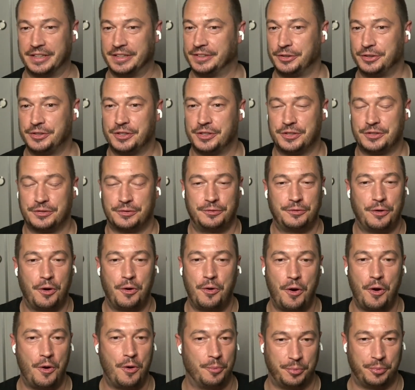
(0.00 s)
And there's just
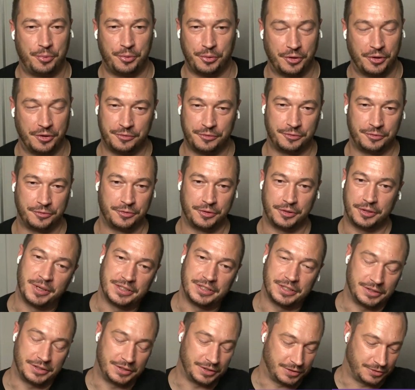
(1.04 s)
no hope of
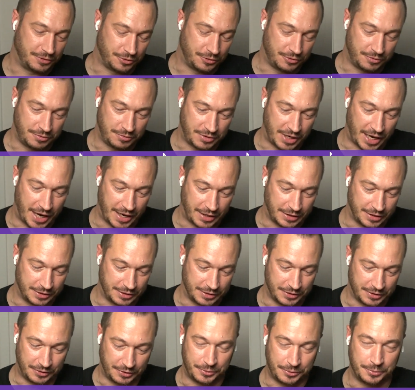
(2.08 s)
basically
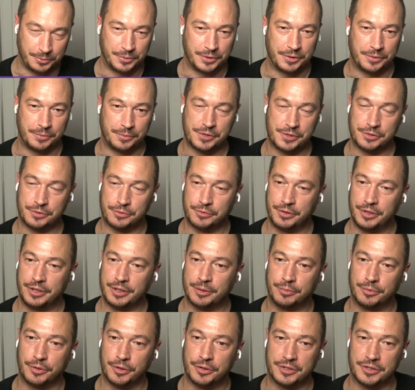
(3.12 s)
tackling this with
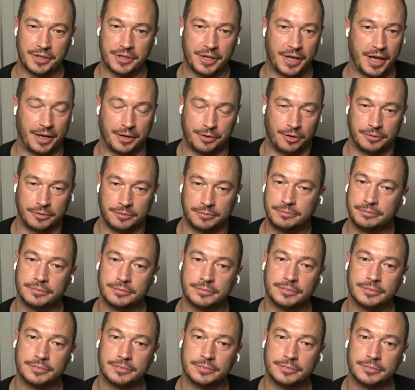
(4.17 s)
screening approaches at all.